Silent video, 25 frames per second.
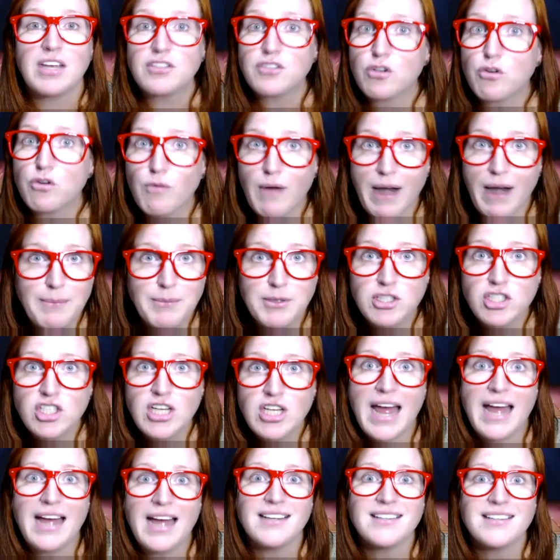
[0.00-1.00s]
grammar
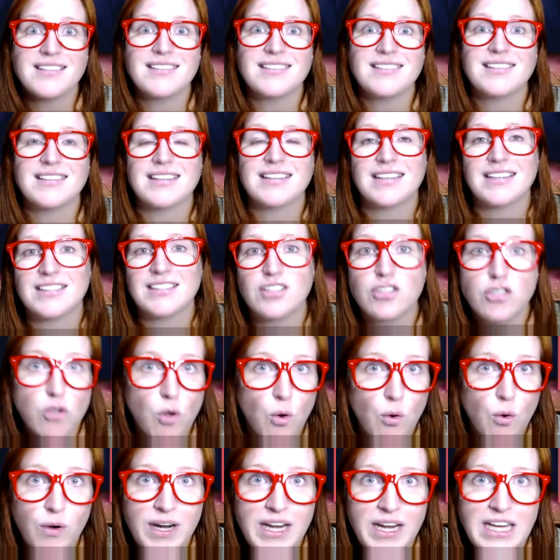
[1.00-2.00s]
checks,
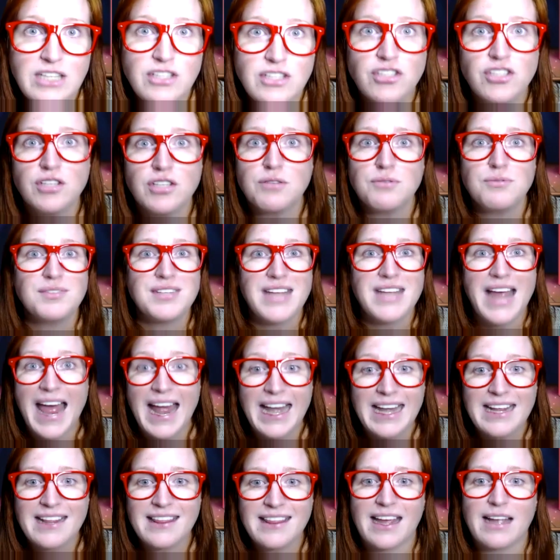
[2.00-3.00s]
story issues,
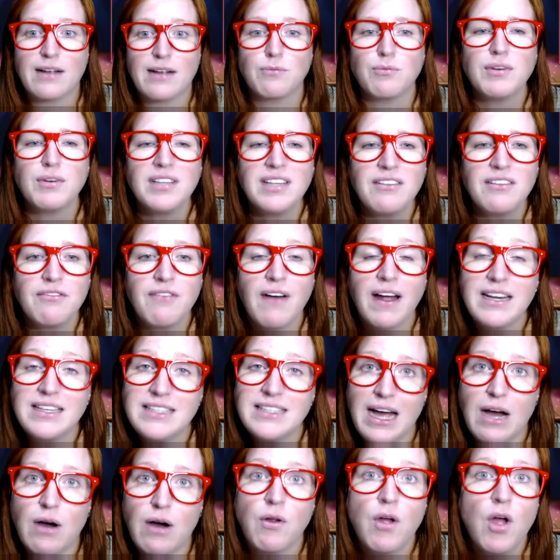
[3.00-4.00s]
anything. Really
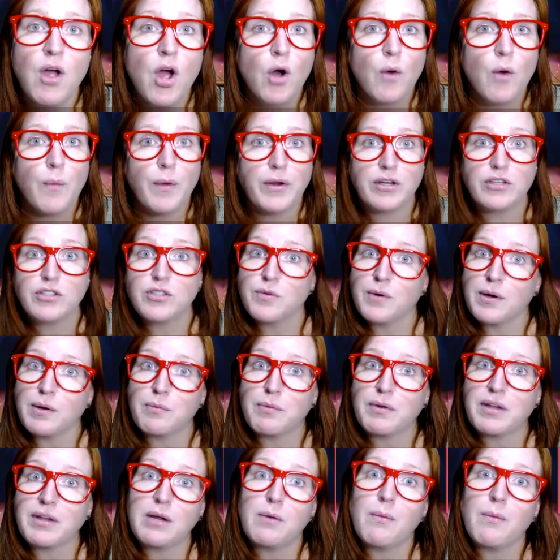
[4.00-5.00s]
find out what you're doing
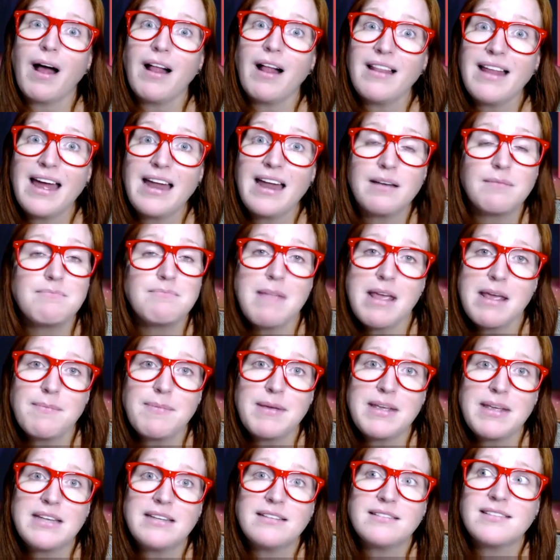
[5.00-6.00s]
really well at, and
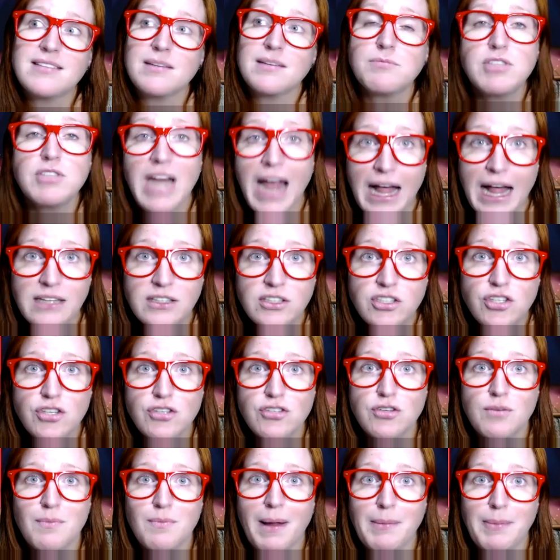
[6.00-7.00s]
maybe some
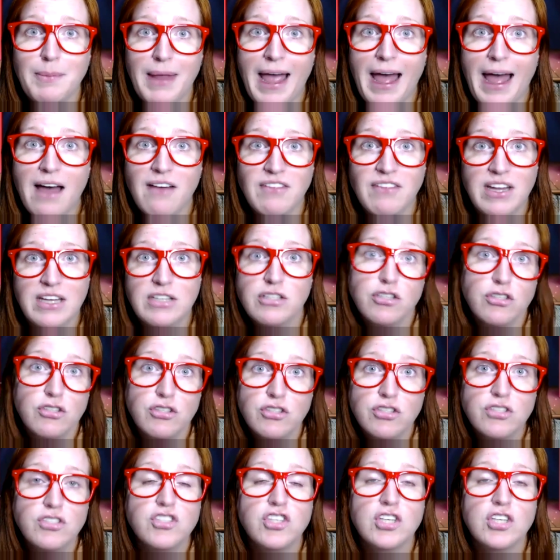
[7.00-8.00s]
challenges you might be having as
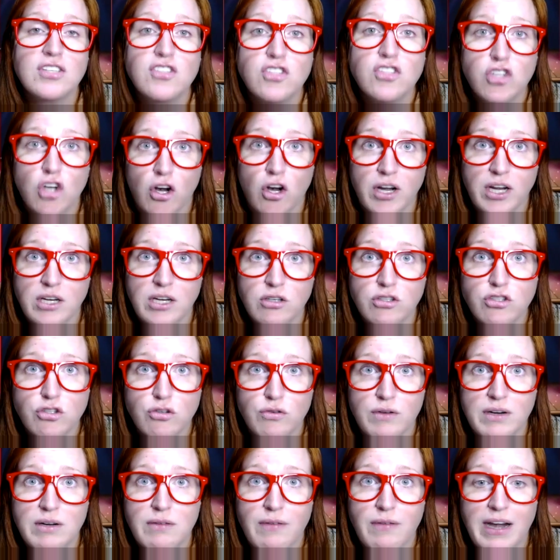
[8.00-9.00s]
you're just starting your
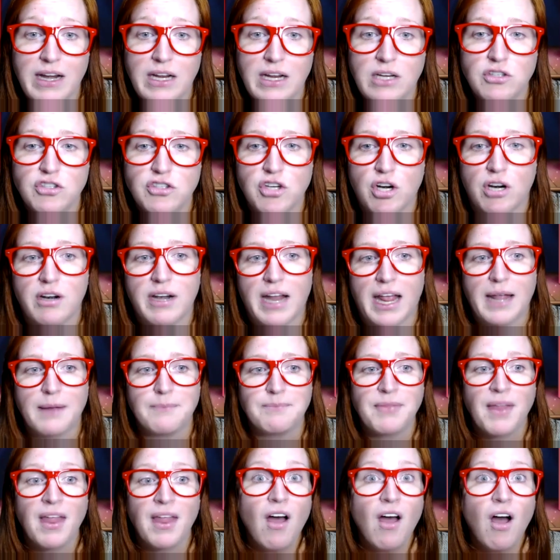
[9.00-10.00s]
screenwriting journey.
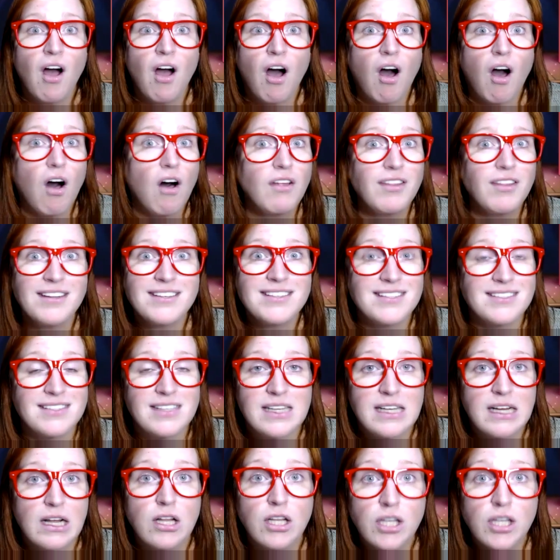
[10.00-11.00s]
All this is
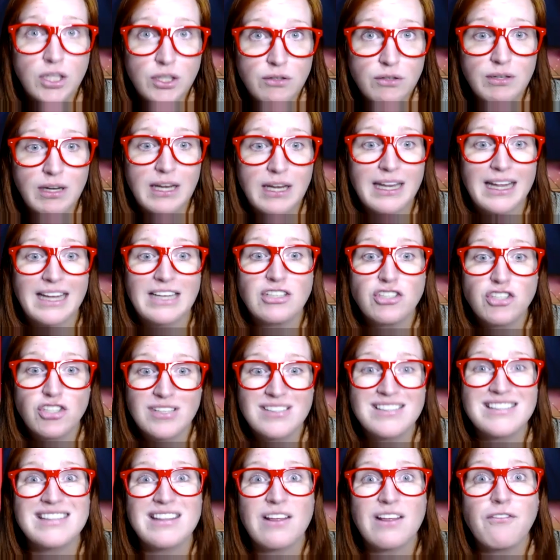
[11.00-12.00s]
included in
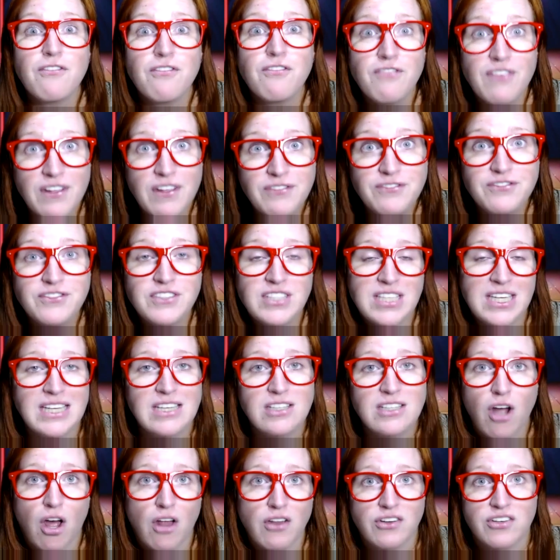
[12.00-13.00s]
just the
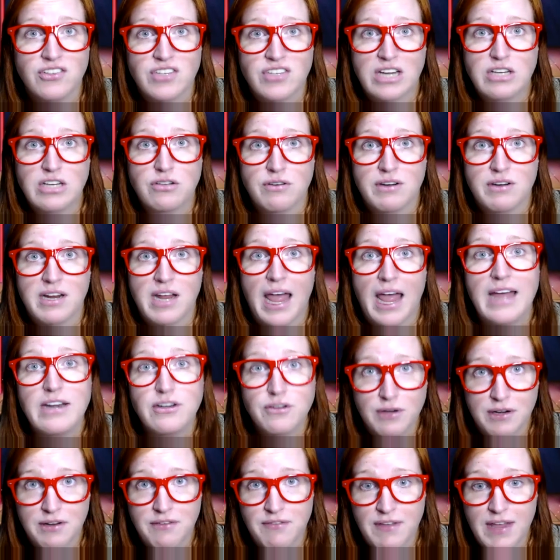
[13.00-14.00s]
$15
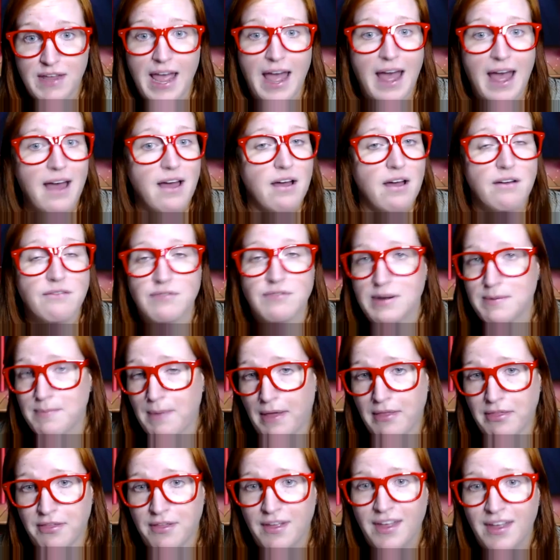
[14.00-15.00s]
entry fee every
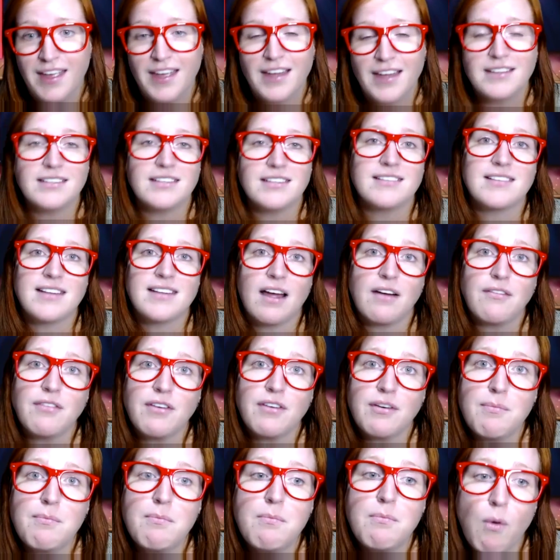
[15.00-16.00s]
month.
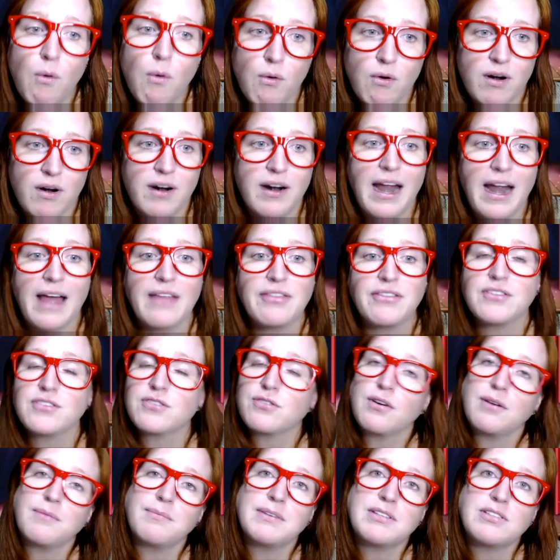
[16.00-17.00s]
Discover more at
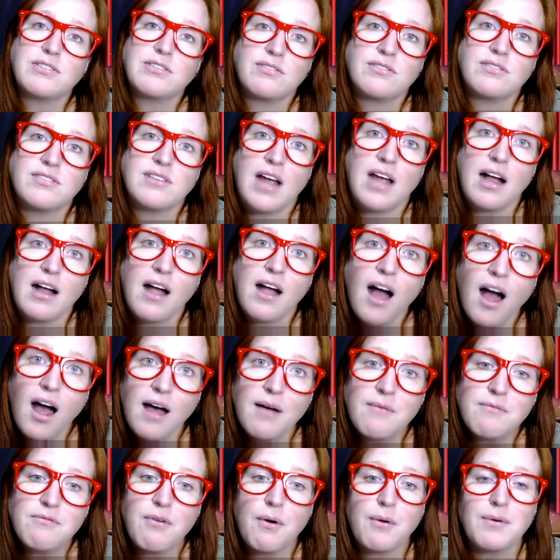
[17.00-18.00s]

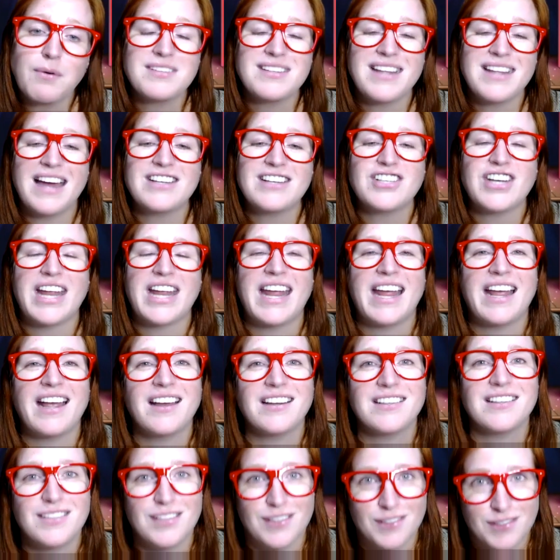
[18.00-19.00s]

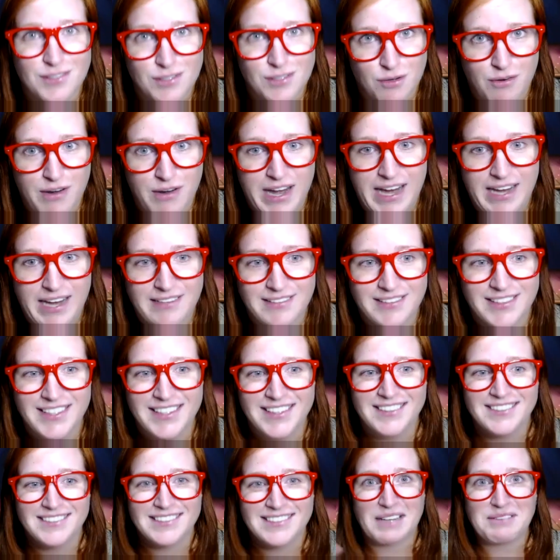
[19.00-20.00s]
thescriptmistress.com/ink to screen.
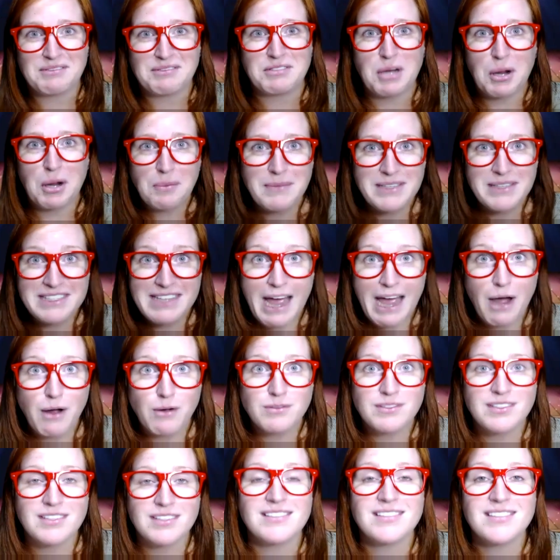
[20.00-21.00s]
Now, don't miss
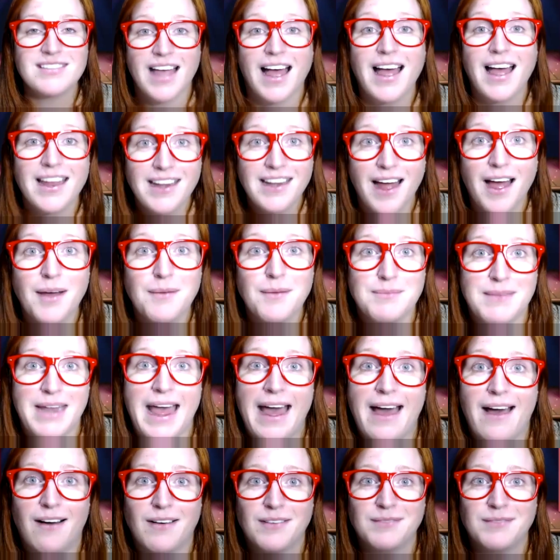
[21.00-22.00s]
out. Sign up
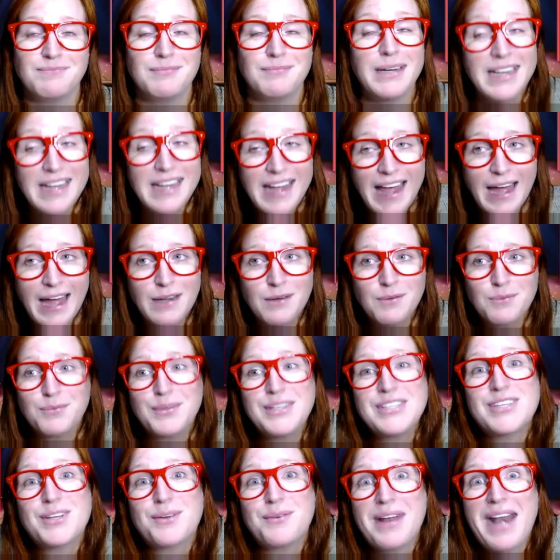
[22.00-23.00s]
now. But again,
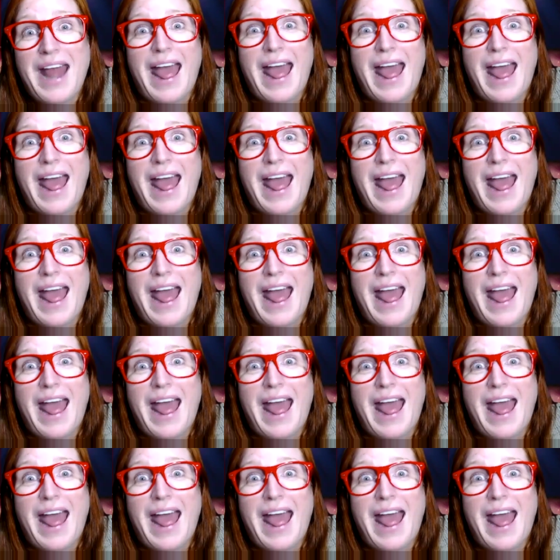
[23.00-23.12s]
we do it